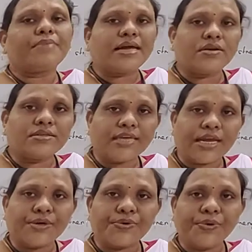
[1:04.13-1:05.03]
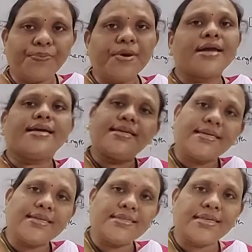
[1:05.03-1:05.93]
or minus I group
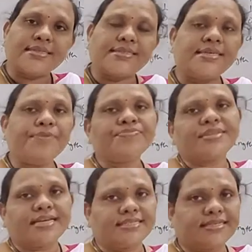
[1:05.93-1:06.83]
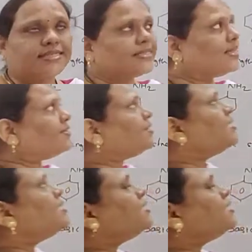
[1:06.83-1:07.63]
increases the acidic strength.